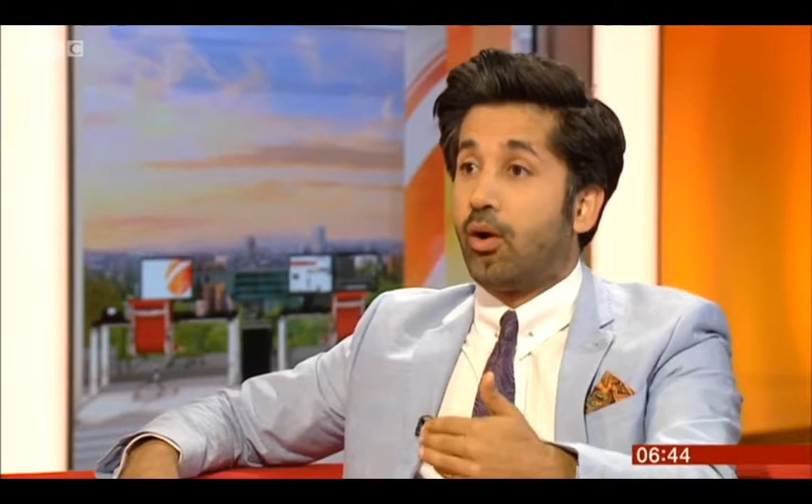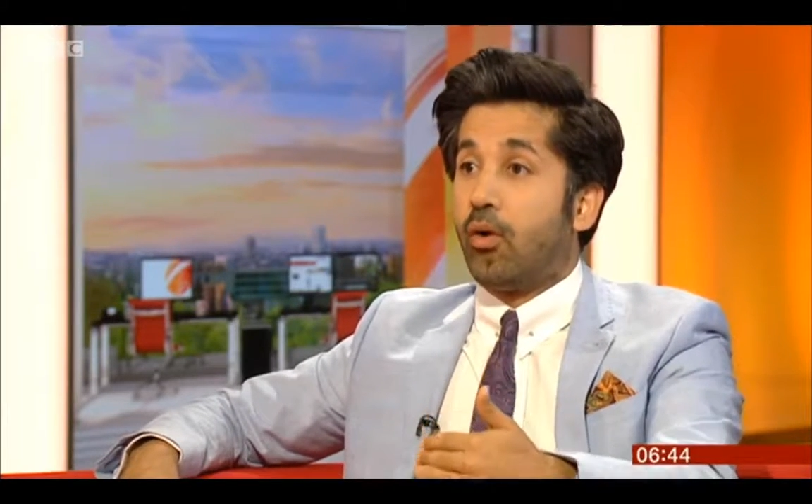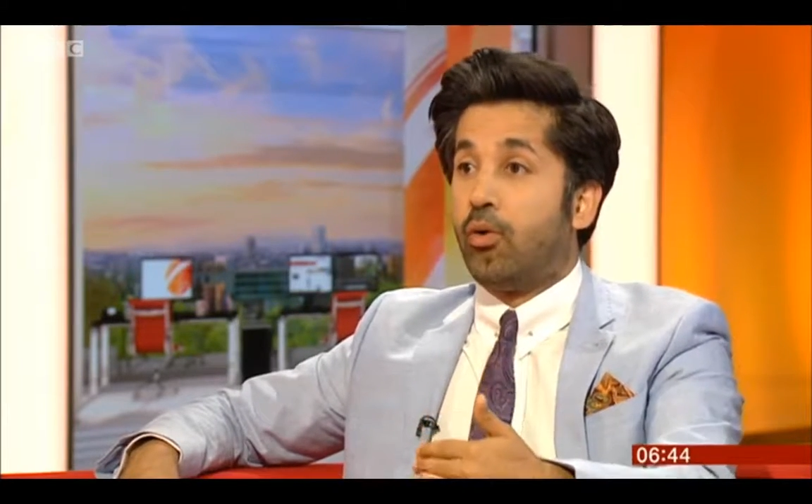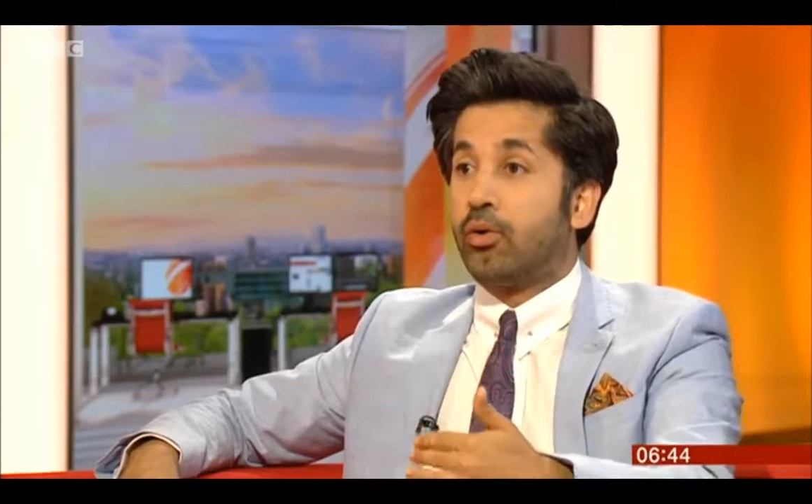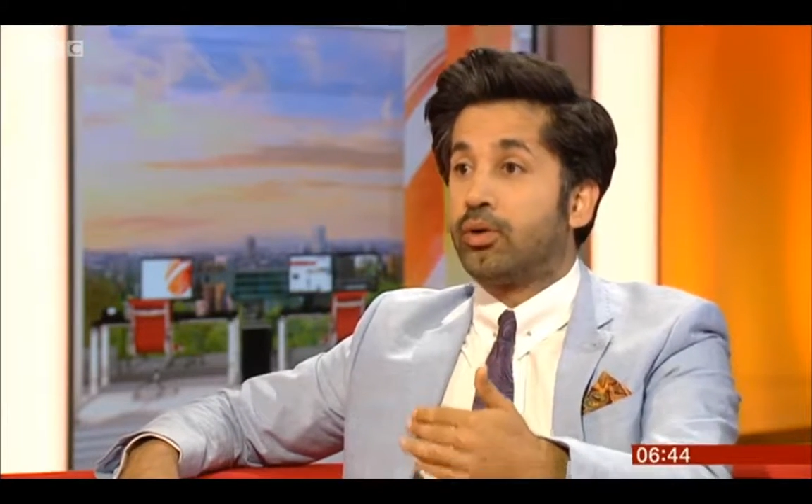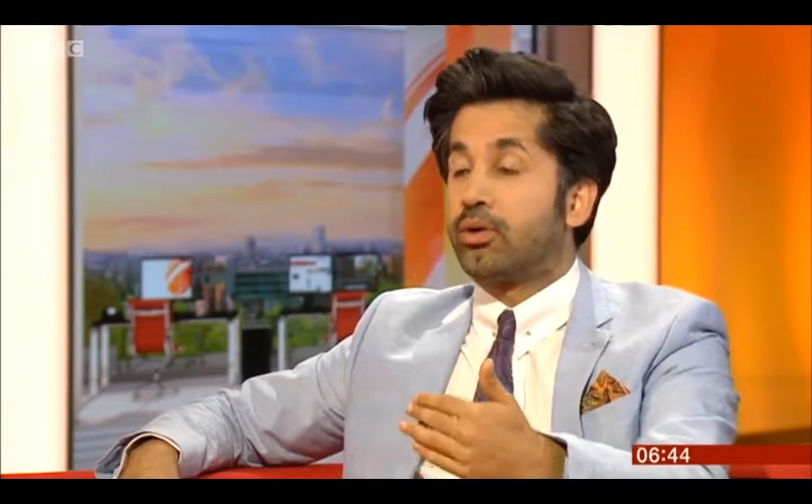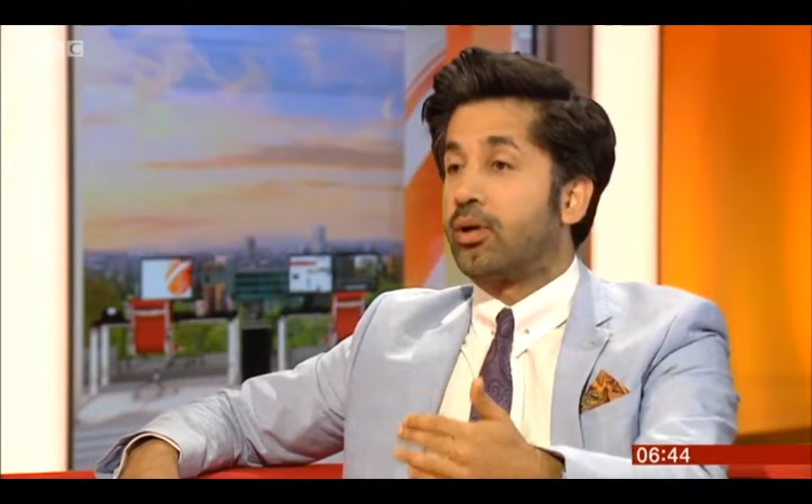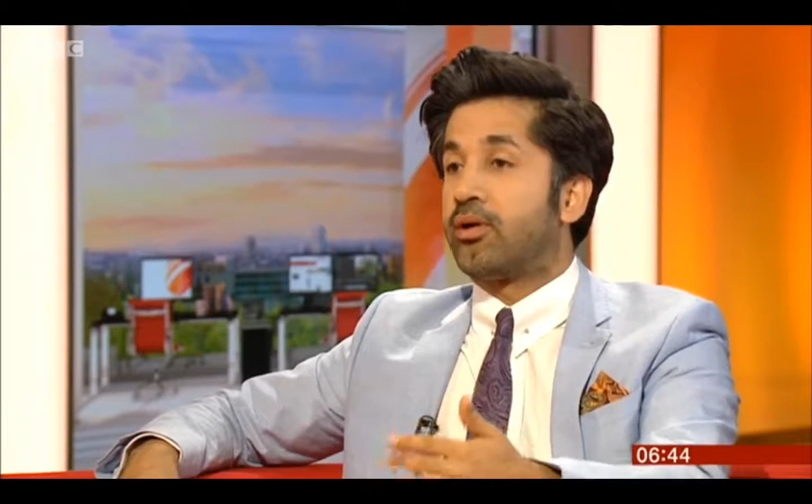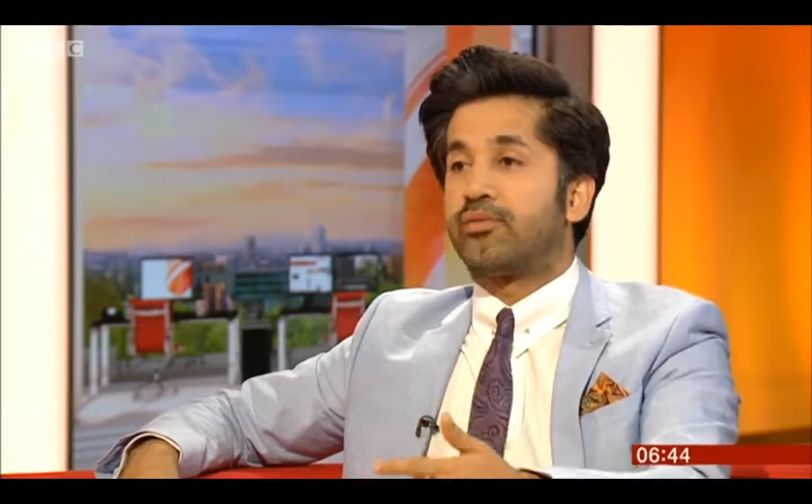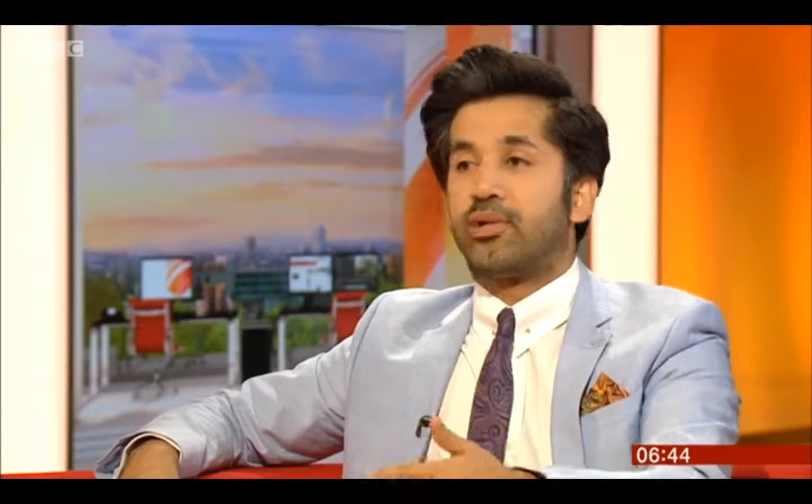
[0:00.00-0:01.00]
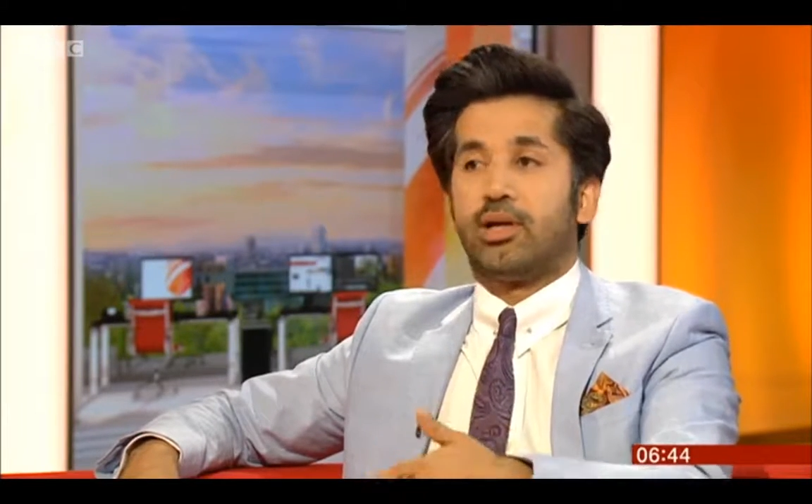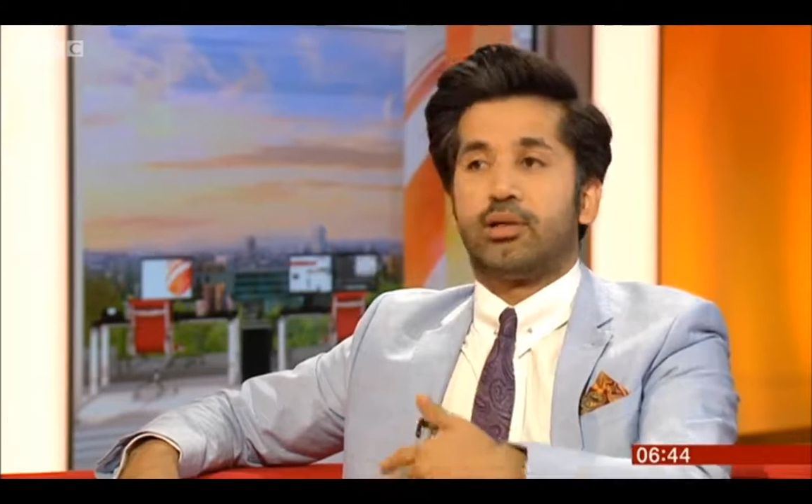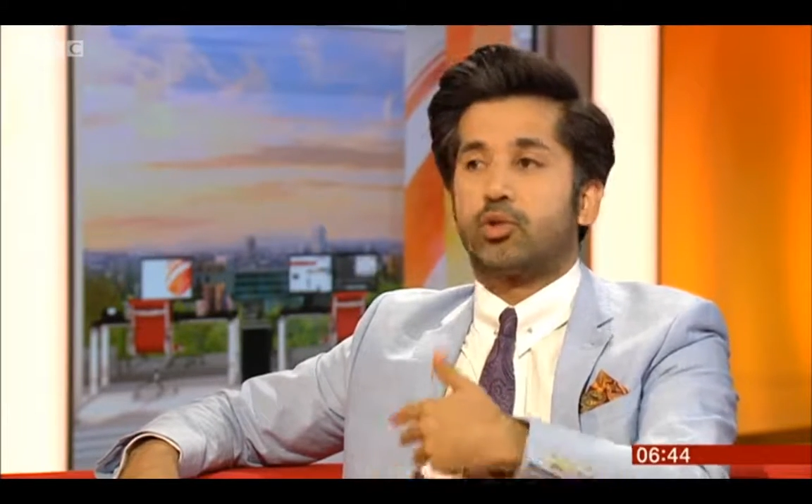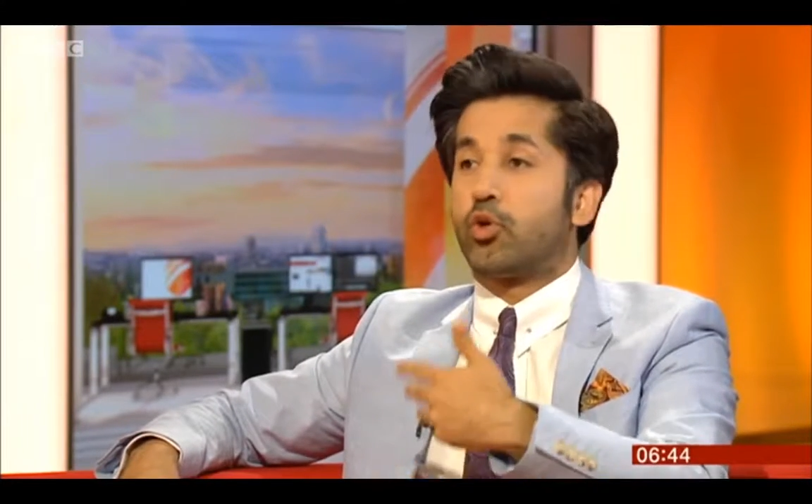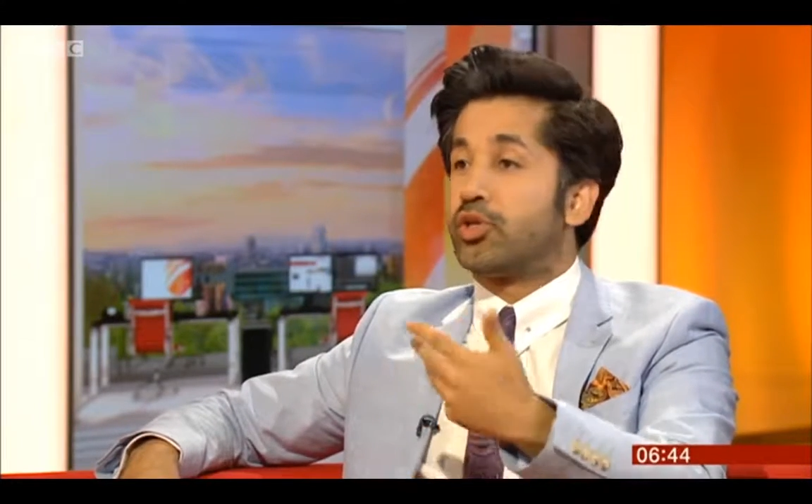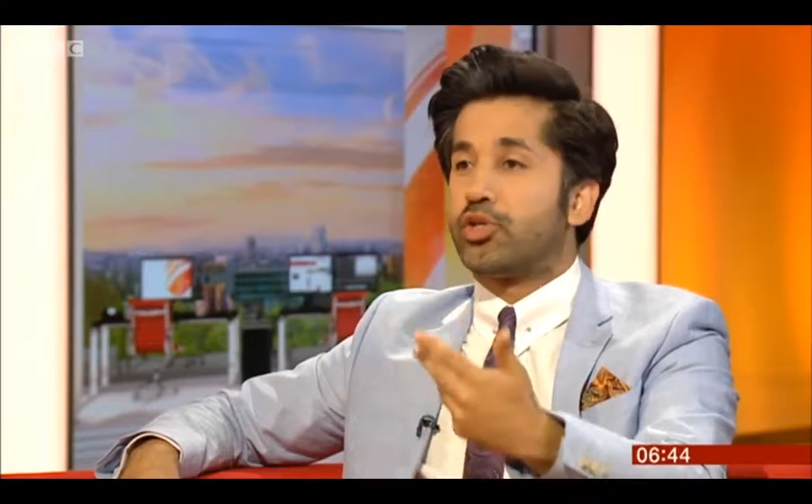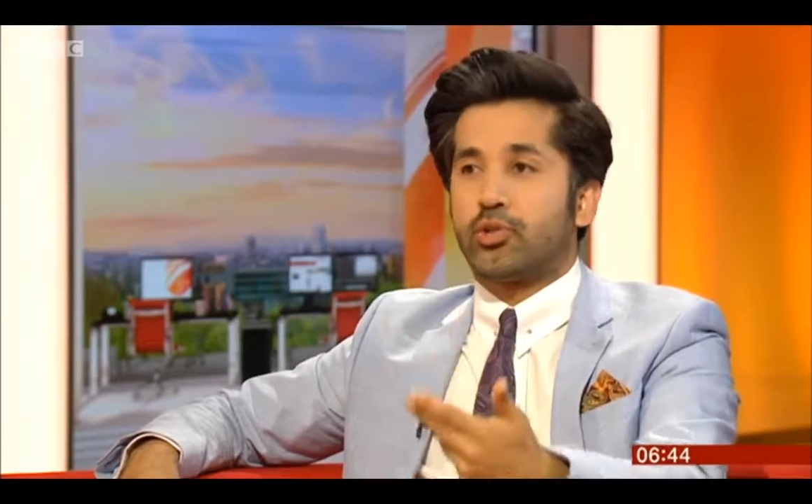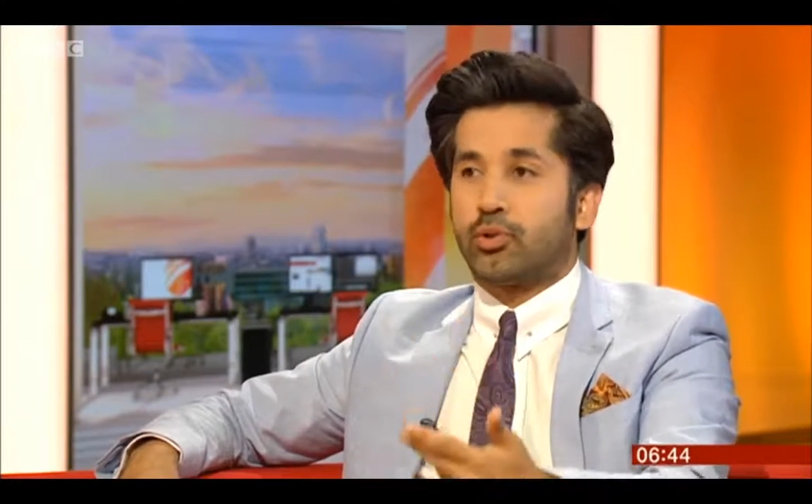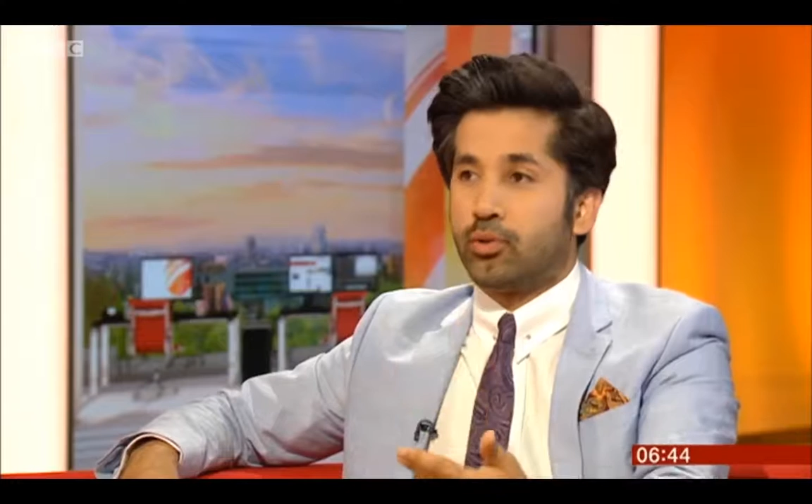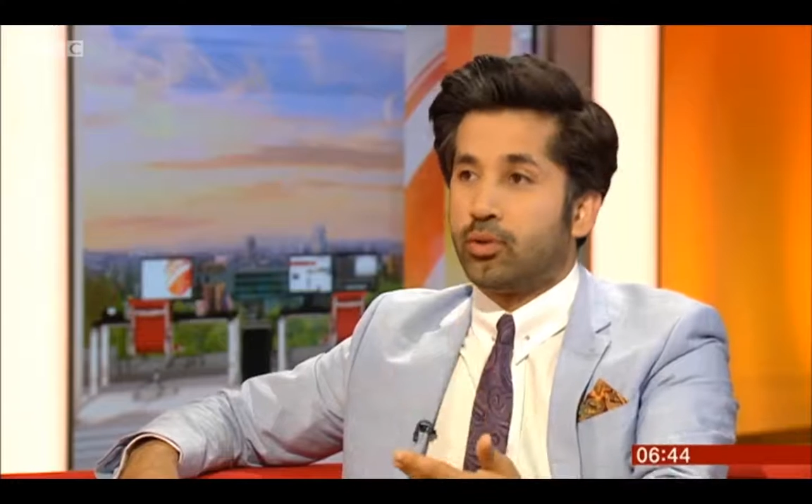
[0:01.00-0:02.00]
on kind of the
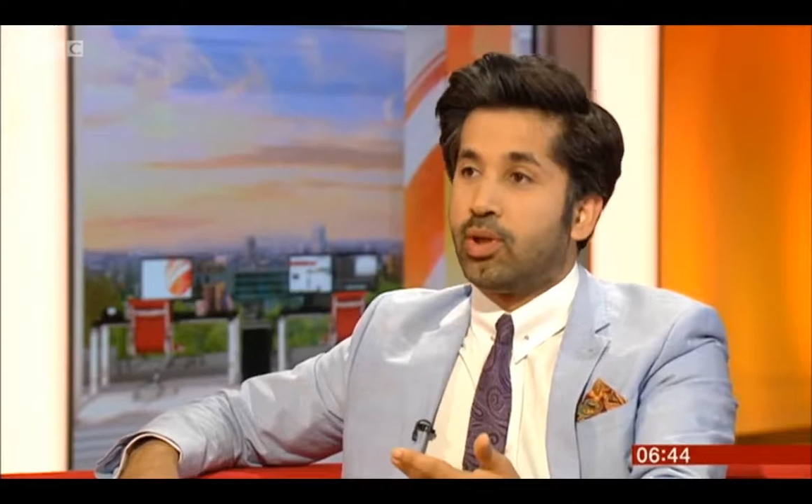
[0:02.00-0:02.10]
traditional